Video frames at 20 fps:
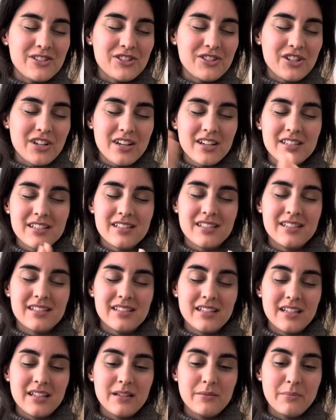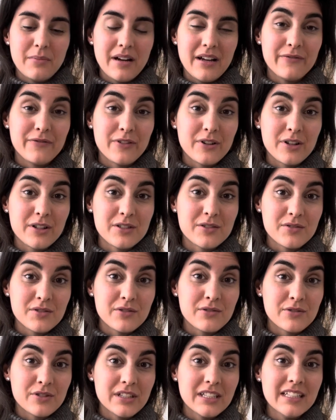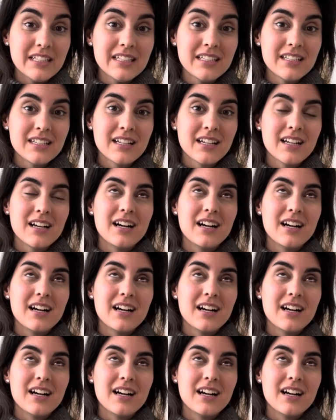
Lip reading: just did my first retreat